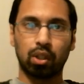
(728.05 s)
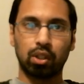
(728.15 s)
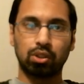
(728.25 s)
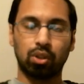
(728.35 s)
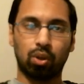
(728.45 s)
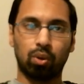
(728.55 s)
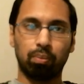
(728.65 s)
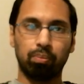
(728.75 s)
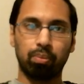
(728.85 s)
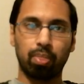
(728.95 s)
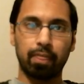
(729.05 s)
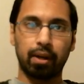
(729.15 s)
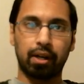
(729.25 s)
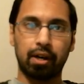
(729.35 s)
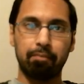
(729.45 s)
So
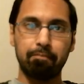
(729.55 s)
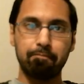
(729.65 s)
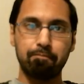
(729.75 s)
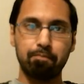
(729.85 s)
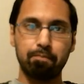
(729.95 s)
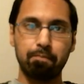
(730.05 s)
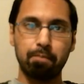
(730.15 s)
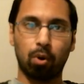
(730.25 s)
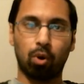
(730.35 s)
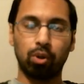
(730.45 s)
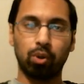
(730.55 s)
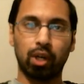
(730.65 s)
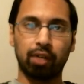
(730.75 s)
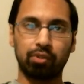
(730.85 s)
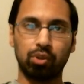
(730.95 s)
all you
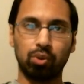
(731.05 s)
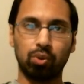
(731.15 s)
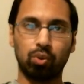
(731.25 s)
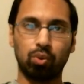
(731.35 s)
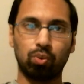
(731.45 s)
have to do